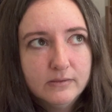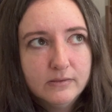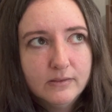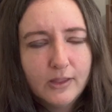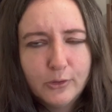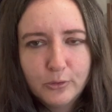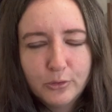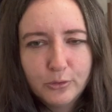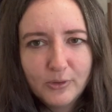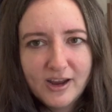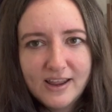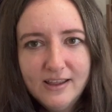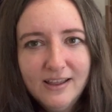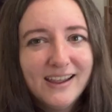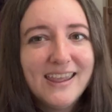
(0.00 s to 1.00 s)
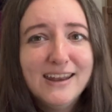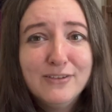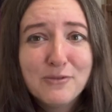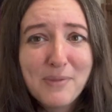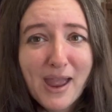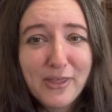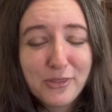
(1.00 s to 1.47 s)
Other three. I can't
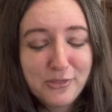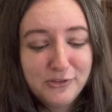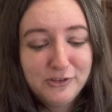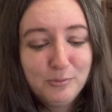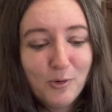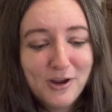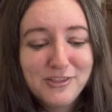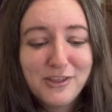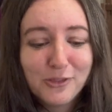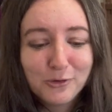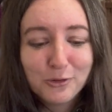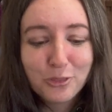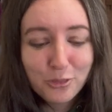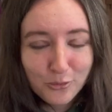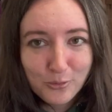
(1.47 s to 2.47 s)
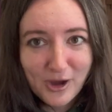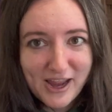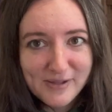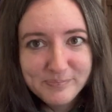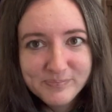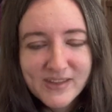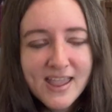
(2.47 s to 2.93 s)
even math at this point. The other
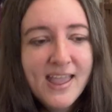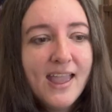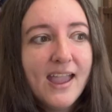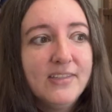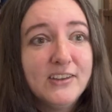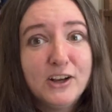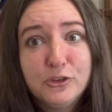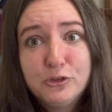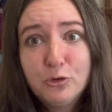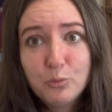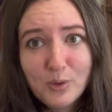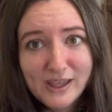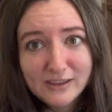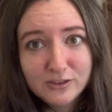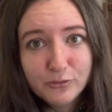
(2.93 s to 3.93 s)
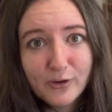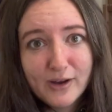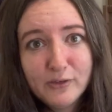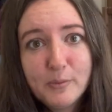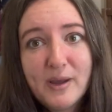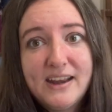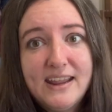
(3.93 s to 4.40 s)
three. And then I'll do wings for
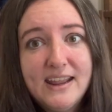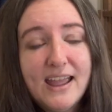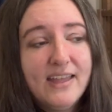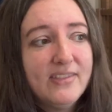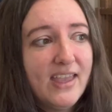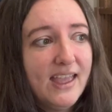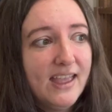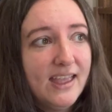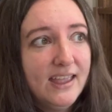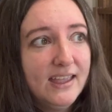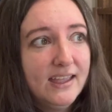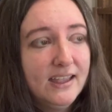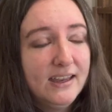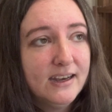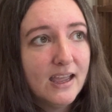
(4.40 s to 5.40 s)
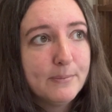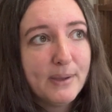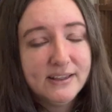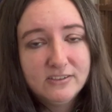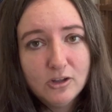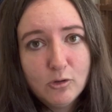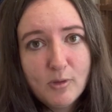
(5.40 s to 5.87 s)
everybody. And then I
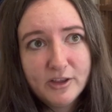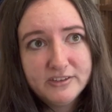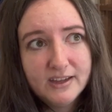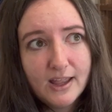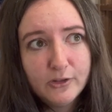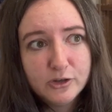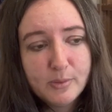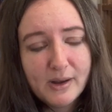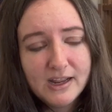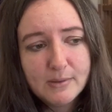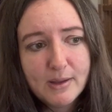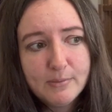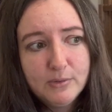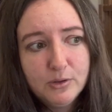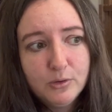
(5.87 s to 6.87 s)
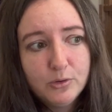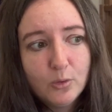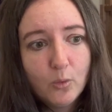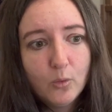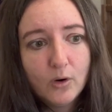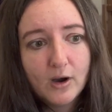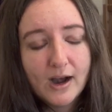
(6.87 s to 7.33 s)
might sew them all together depending on my mood,
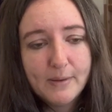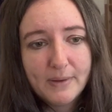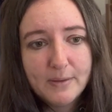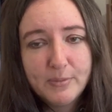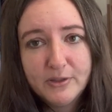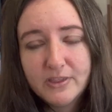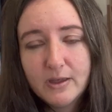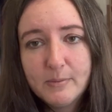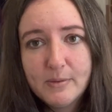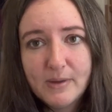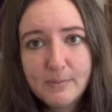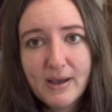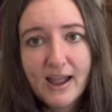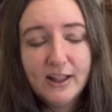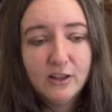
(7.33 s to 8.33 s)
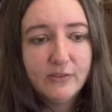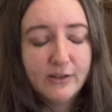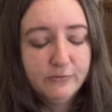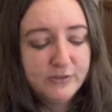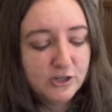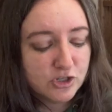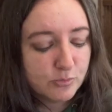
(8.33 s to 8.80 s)
or I might put them in my pile of
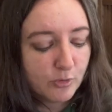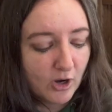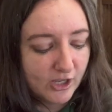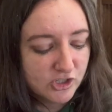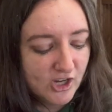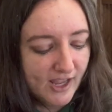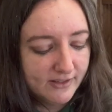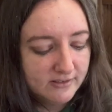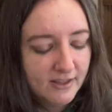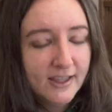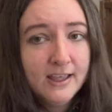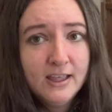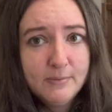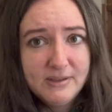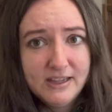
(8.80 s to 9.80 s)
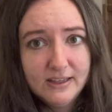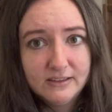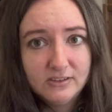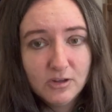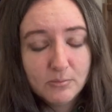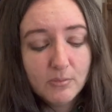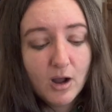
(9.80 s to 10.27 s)
unfinished projects because
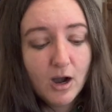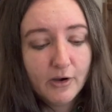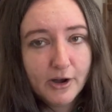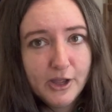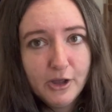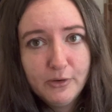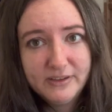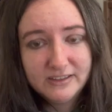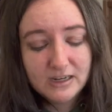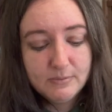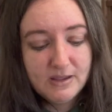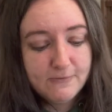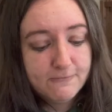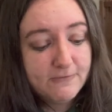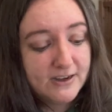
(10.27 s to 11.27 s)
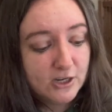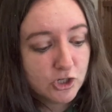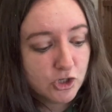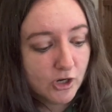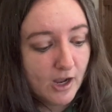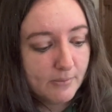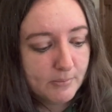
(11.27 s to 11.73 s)
tomorrow is going to be
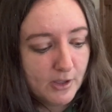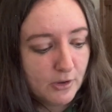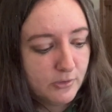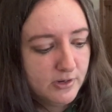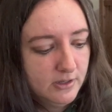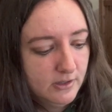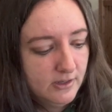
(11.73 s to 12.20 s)
finisher up mode.